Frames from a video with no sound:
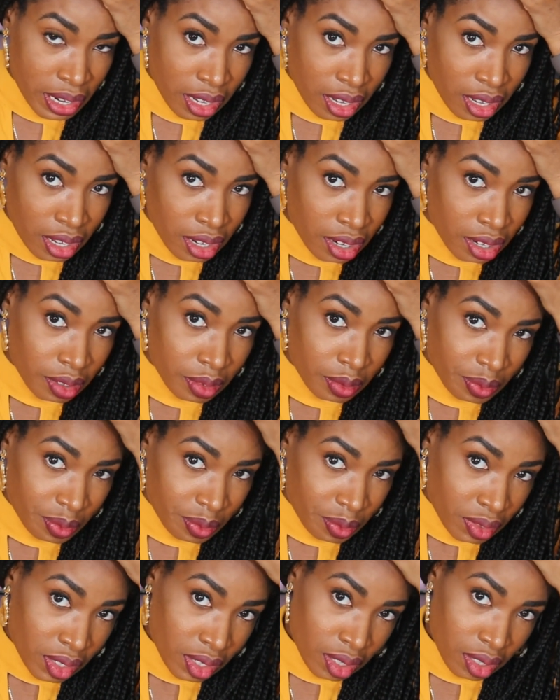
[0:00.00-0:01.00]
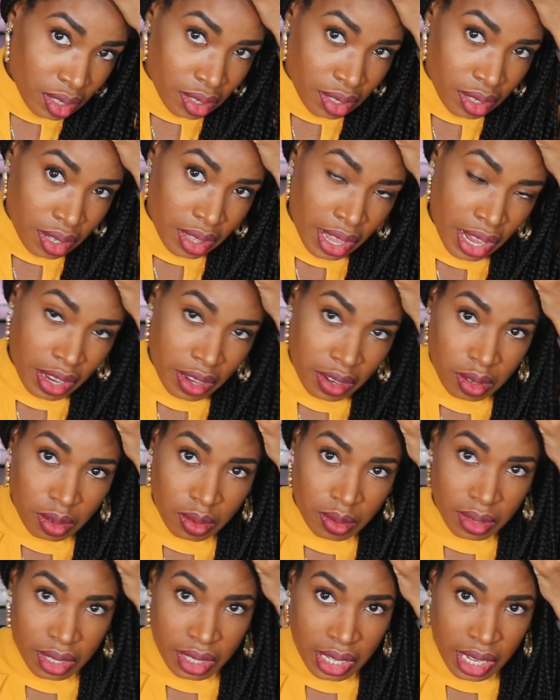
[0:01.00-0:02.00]
in so that you
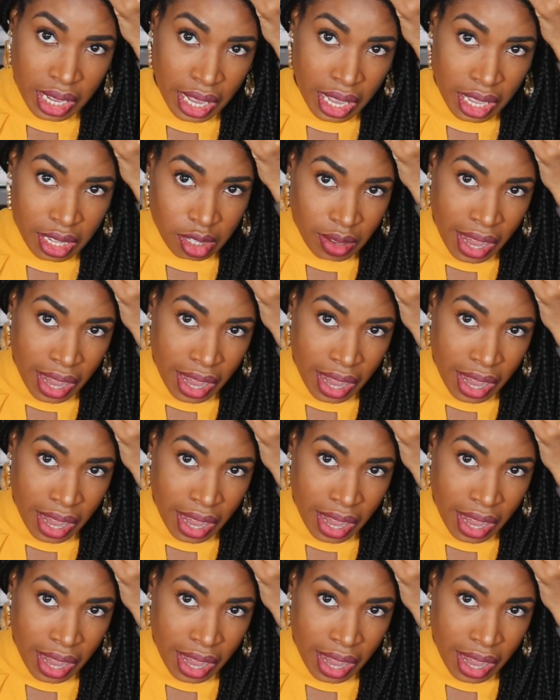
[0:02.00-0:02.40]
don't see it.